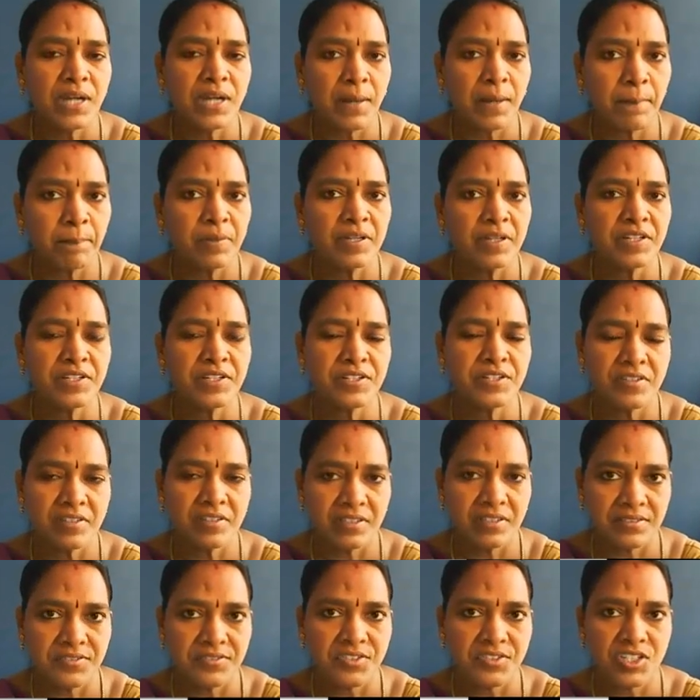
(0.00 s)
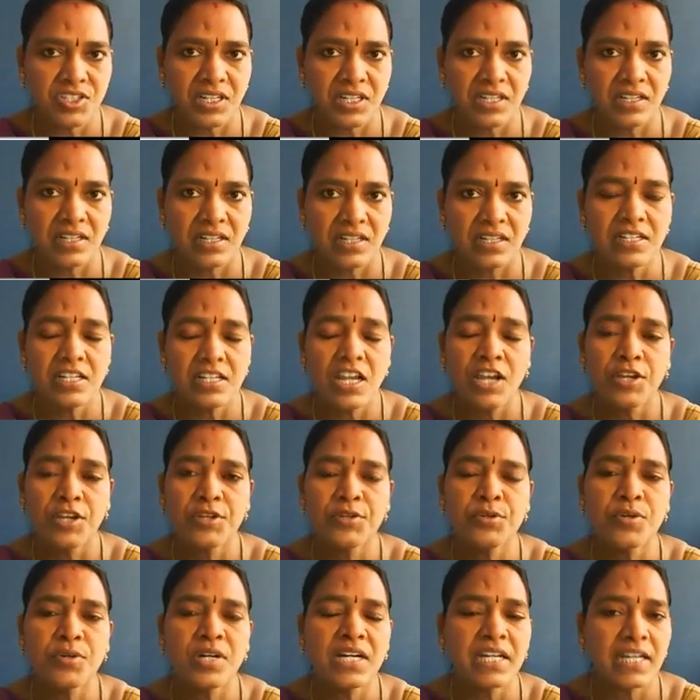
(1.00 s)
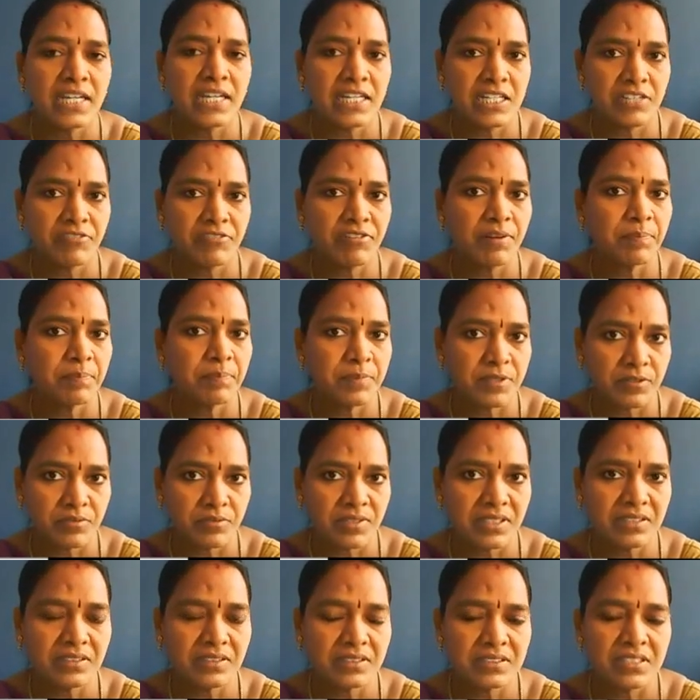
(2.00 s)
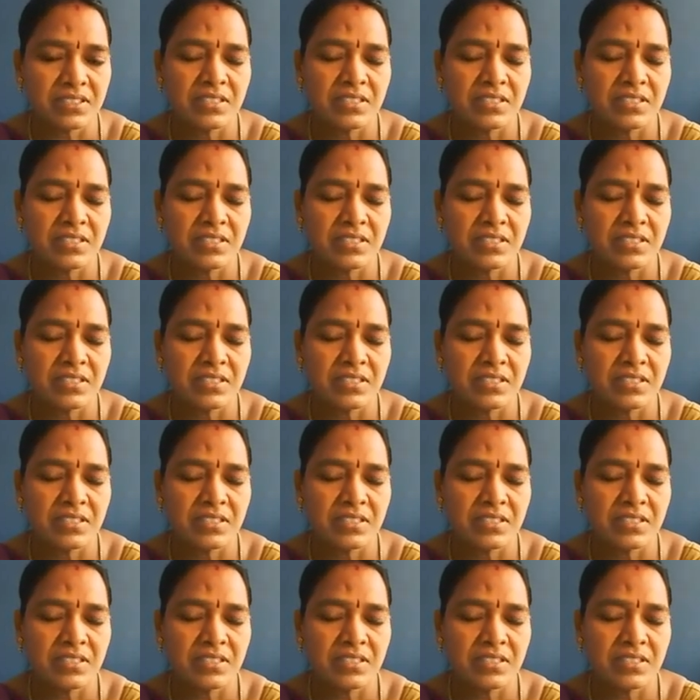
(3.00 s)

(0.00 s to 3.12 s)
complete your 10th standard, you are equipped with,